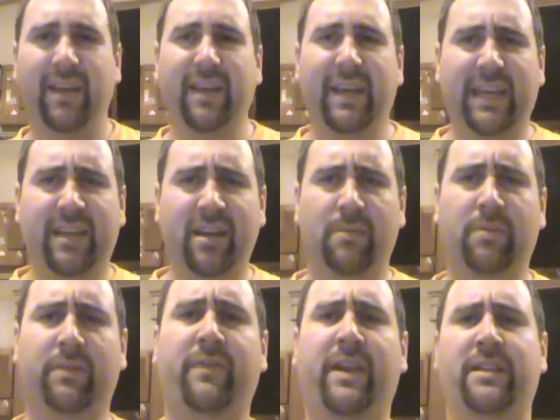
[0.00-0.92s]
Hey
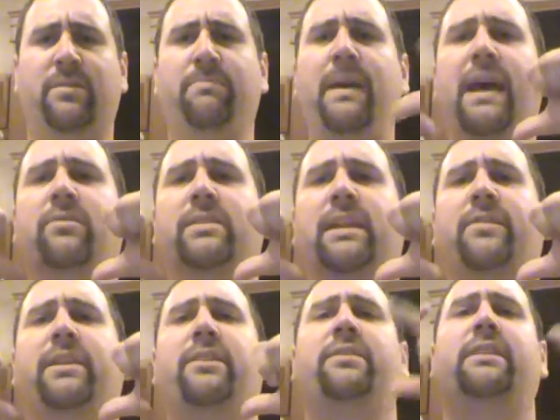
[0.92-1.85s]
comic book fans, your pal
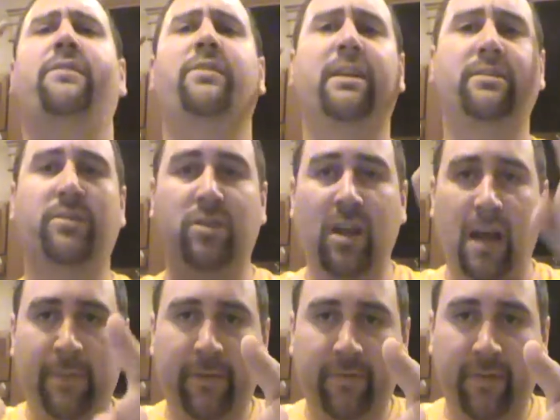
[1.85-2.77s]
David here to give you guys your
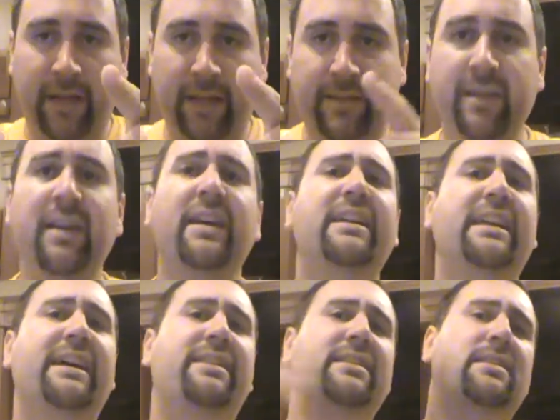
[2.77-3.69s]
comic fix.
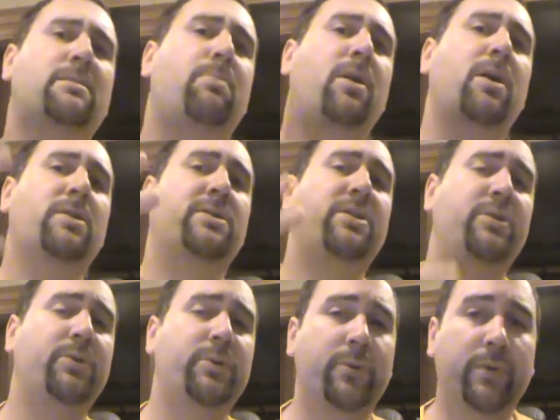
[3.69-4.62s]
Now this is part
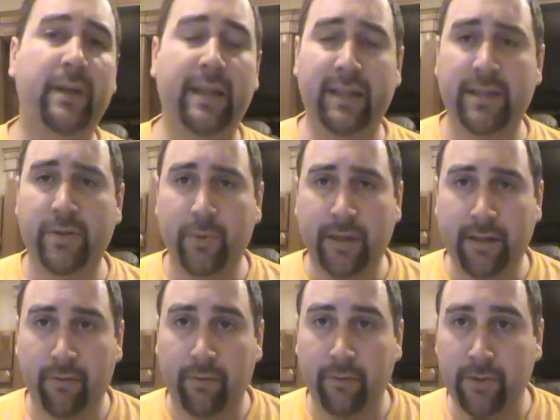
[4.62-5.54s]
2 in this week
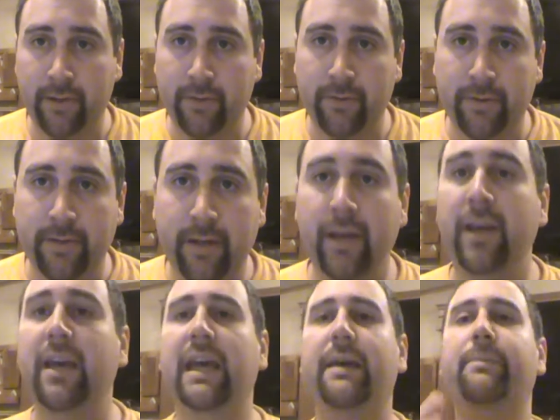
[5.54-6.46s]
of reviews.
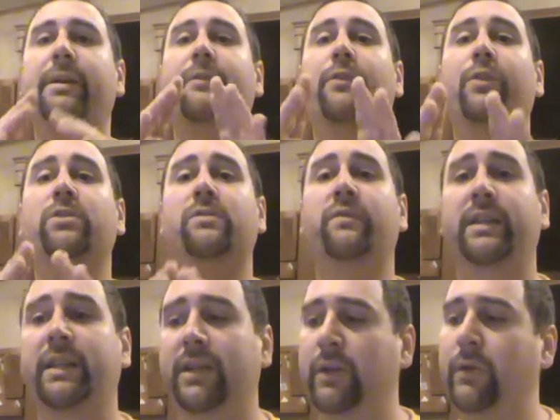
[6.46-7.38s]
In my first
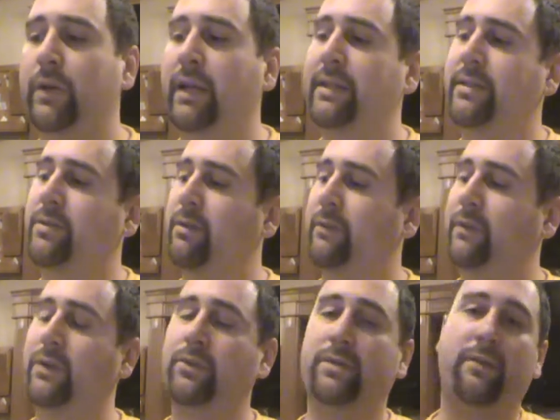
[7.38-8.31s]
video, I did some
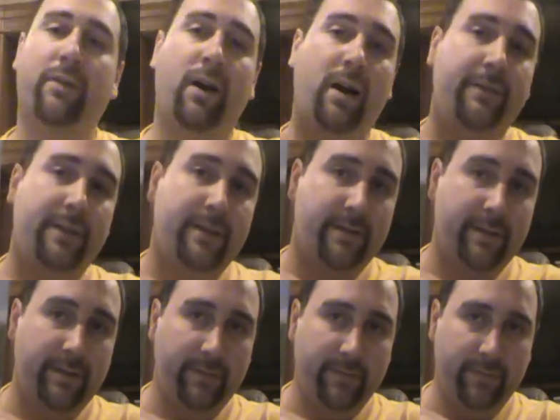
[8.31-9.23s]
reviews of Harvest,